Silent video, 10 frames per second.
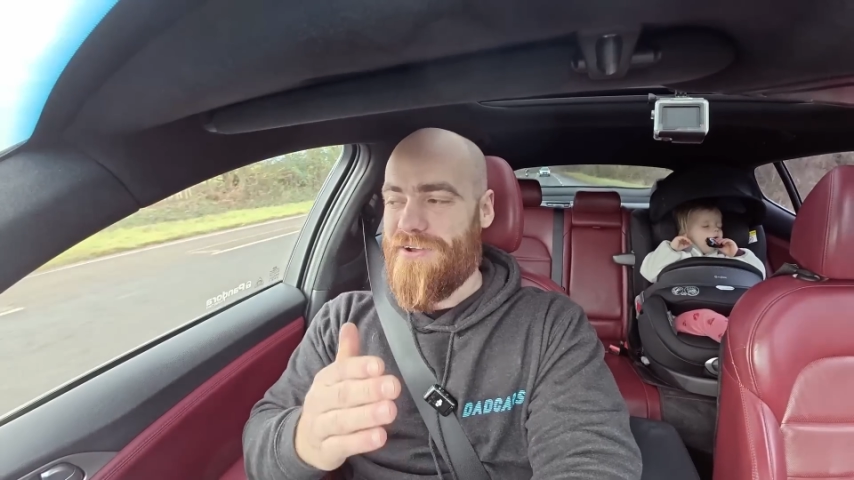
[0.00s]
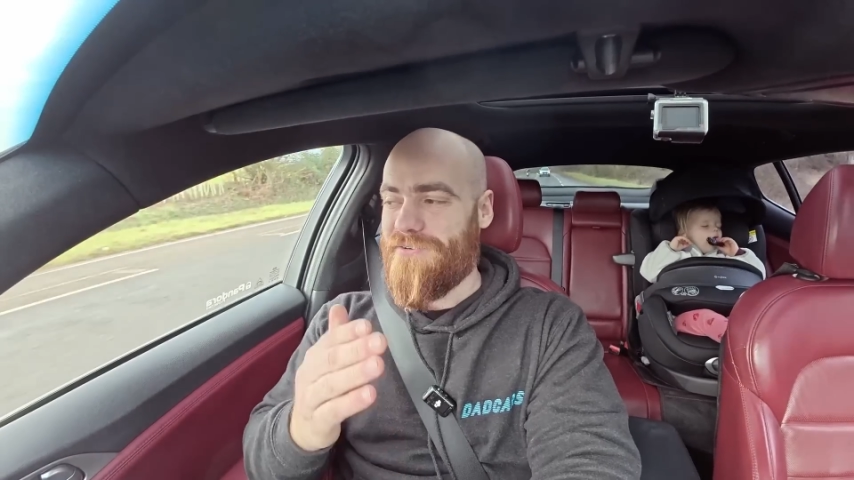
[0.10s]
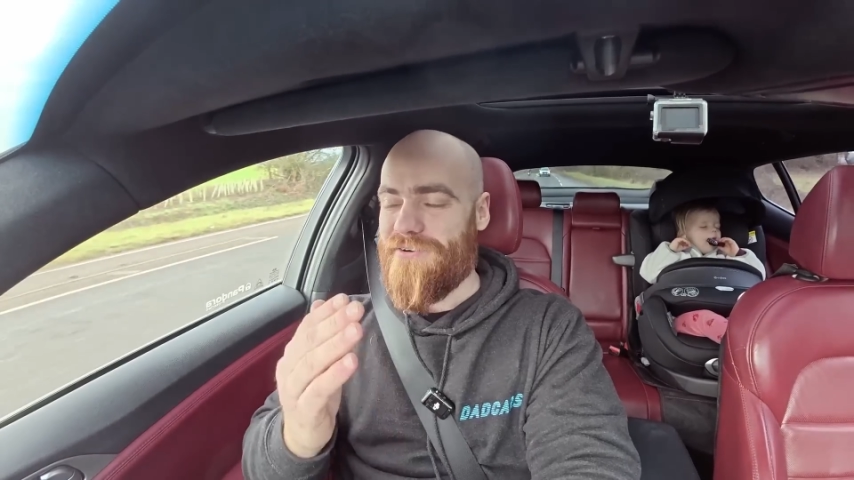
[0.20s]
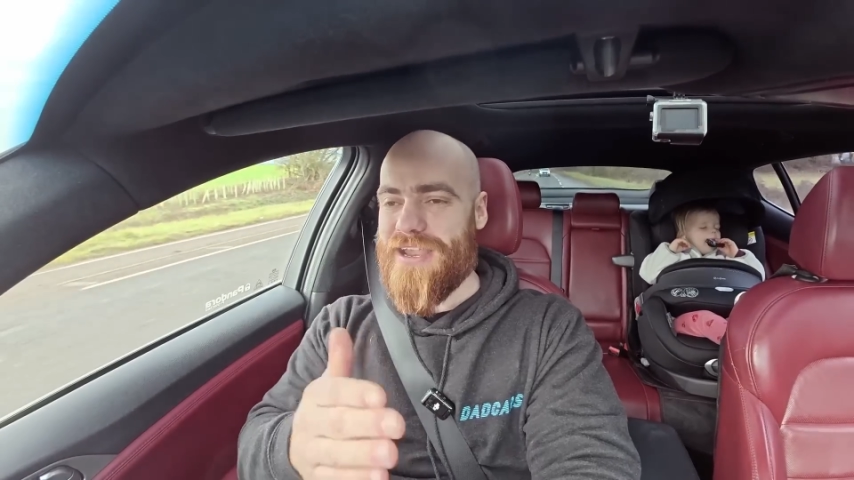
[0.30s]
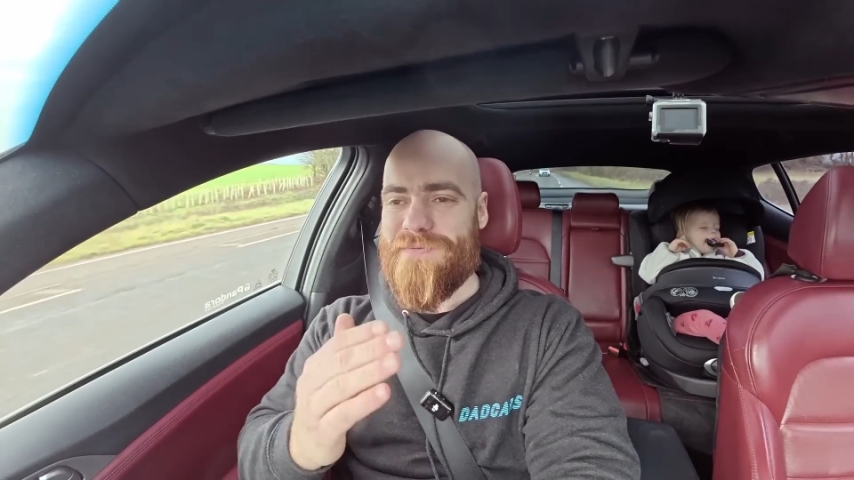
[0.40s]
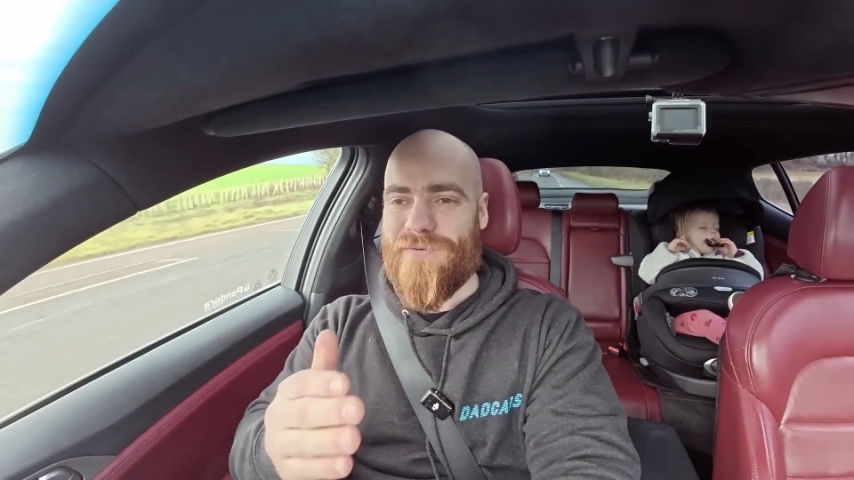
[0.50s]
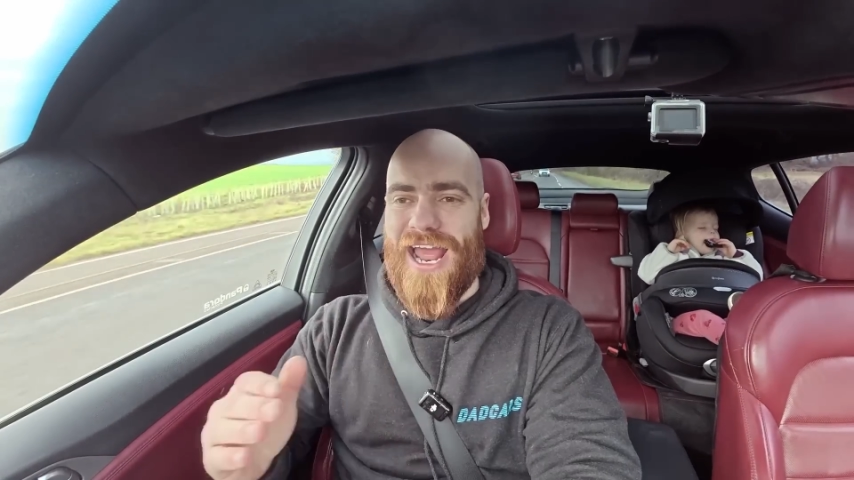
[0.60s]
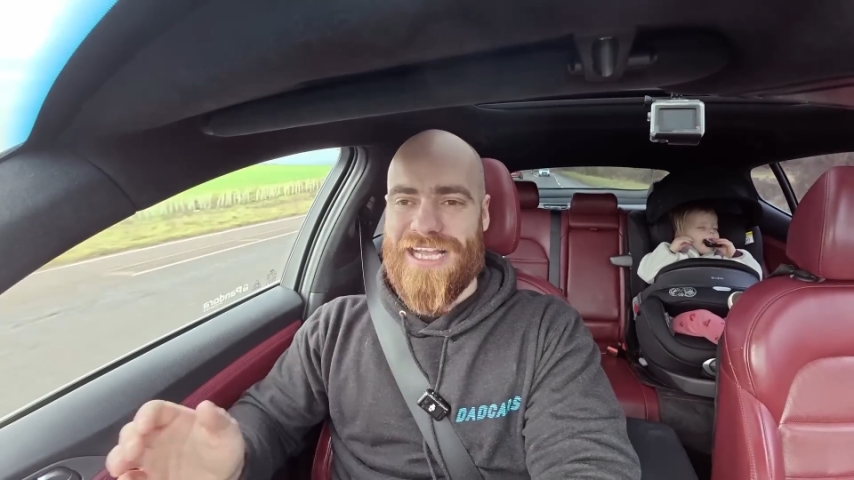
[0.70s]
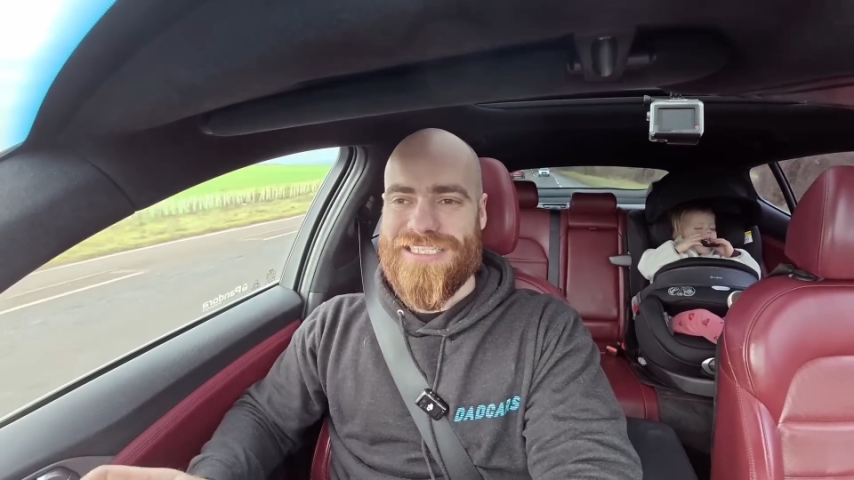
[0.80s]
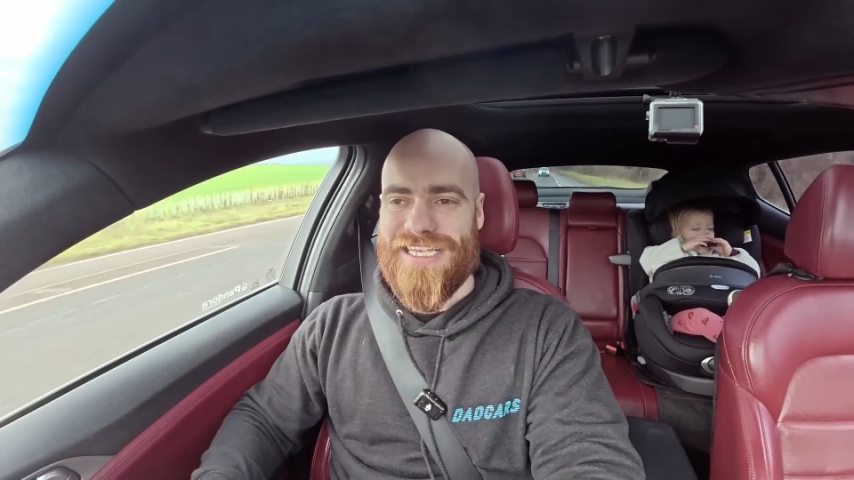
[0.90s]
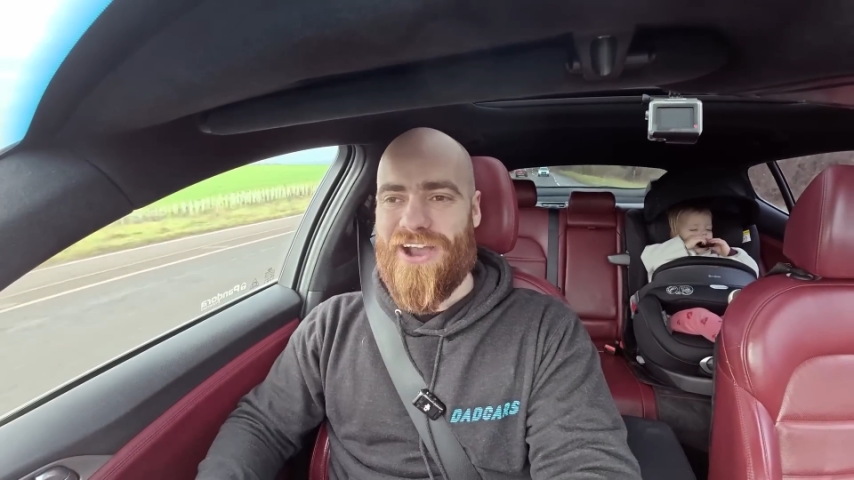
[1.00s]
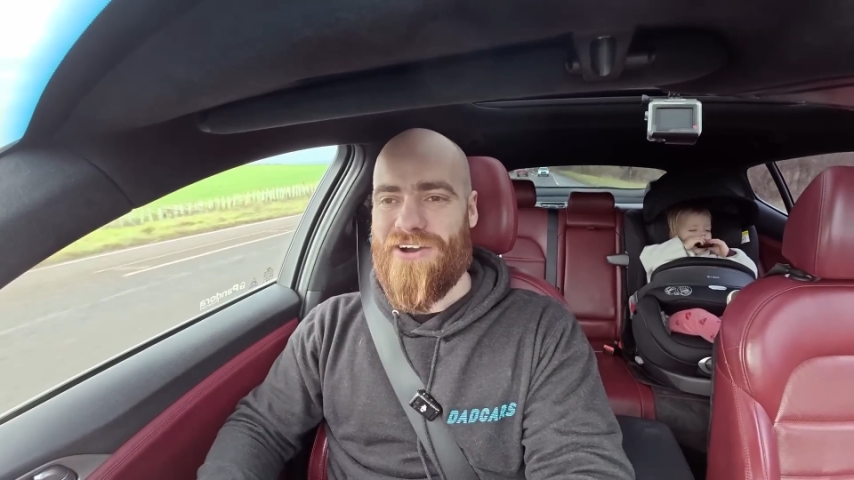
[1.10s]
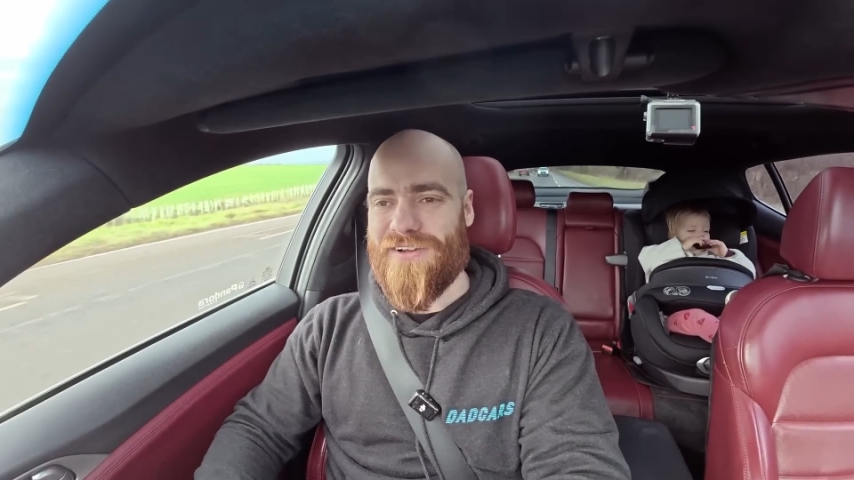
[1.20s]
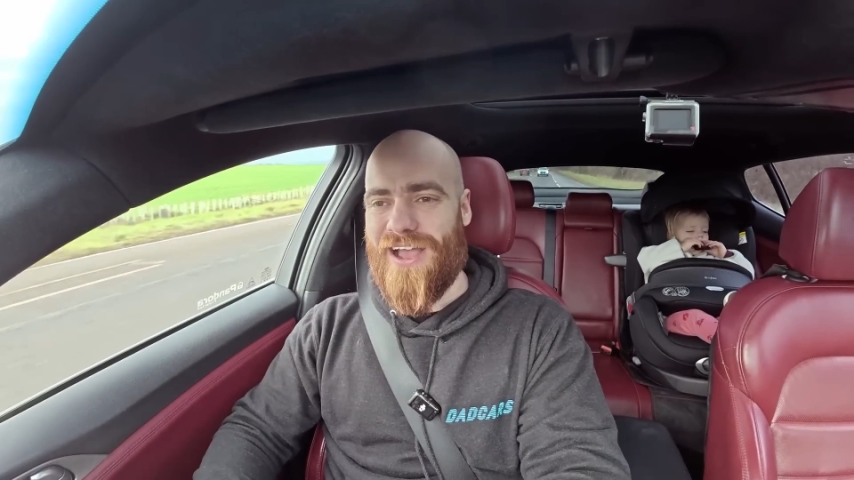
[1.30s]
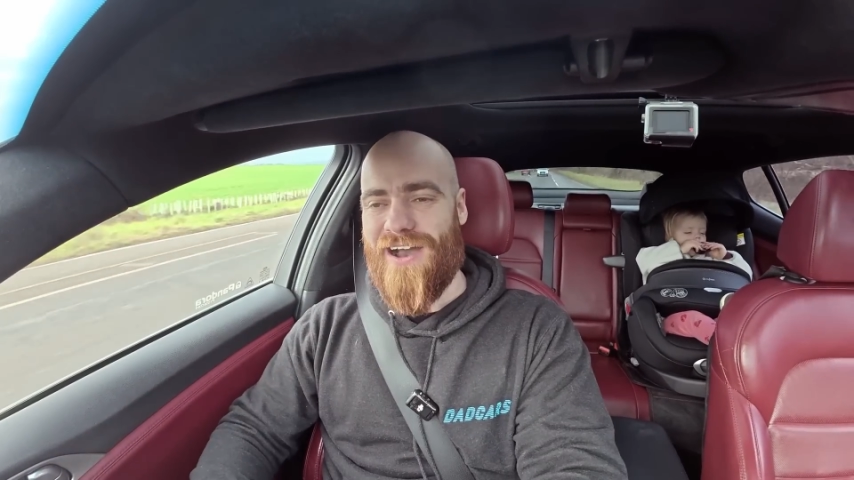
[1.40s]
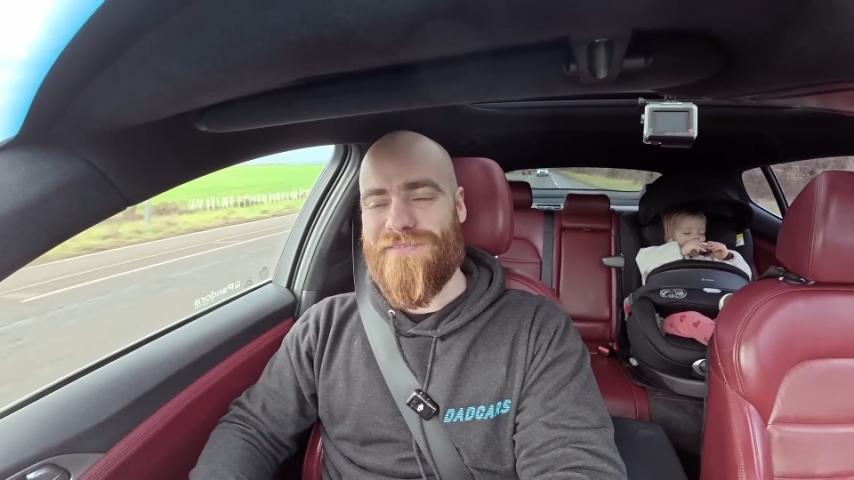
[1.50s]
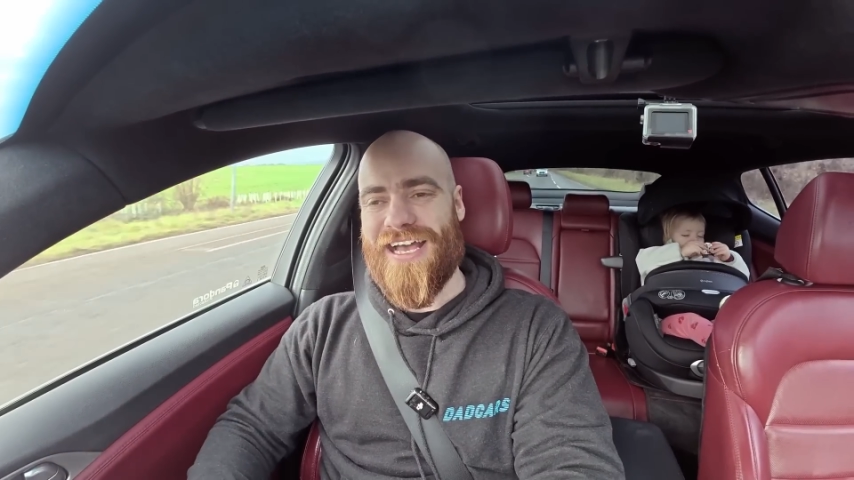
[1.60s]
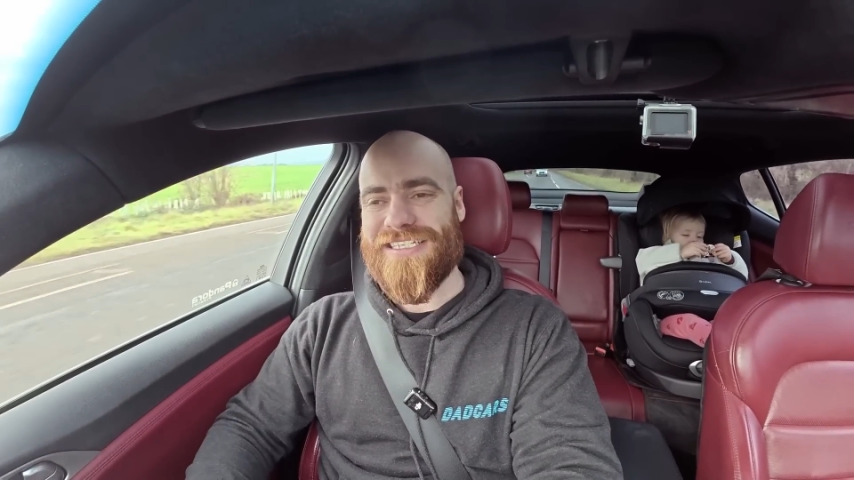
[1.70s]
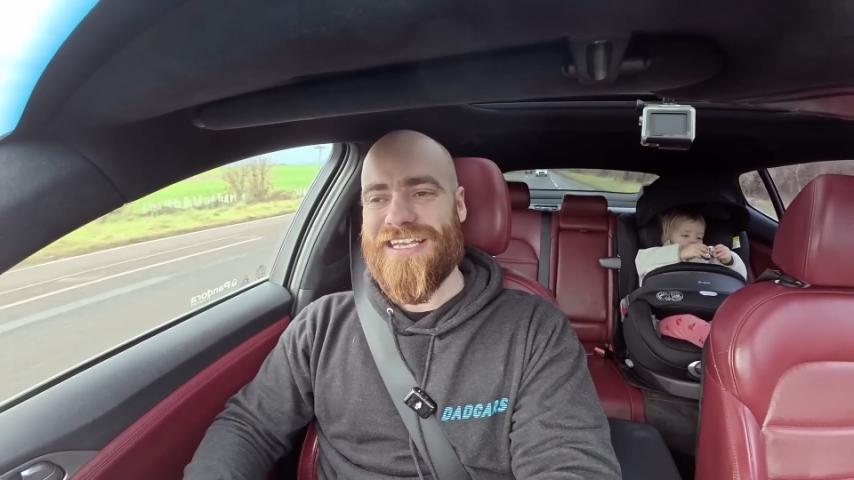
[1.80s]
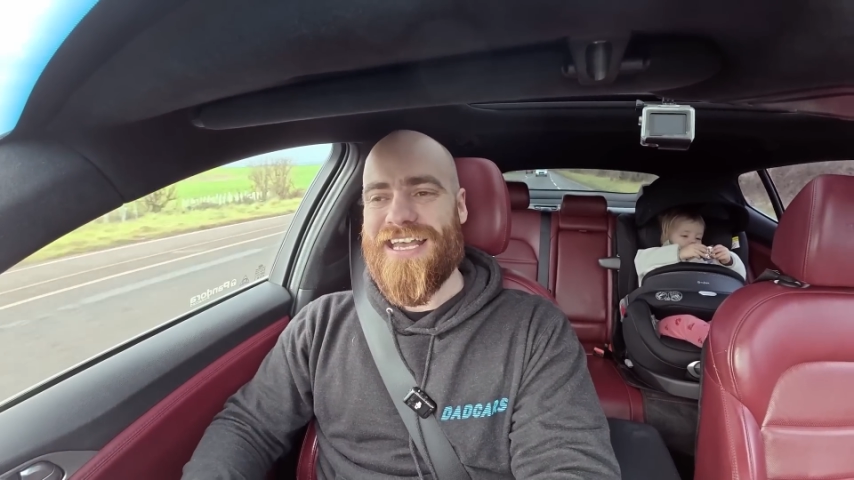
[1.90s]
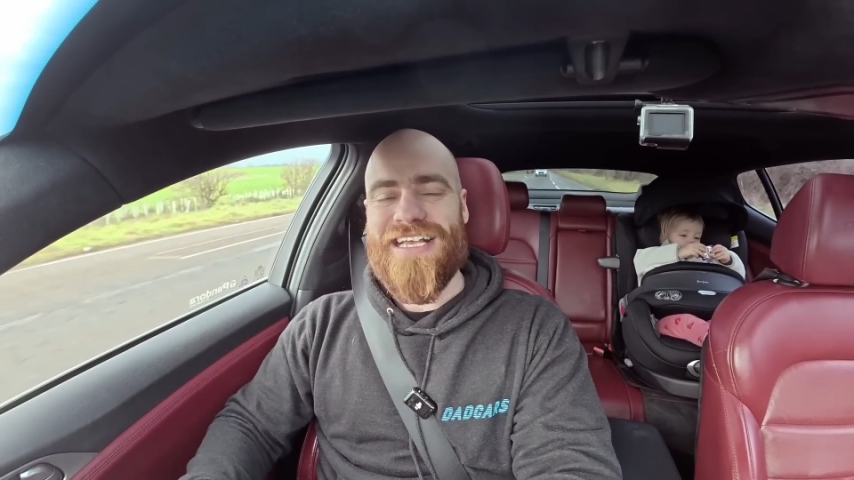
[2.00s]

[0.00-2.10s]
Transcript: rebranding of a car badge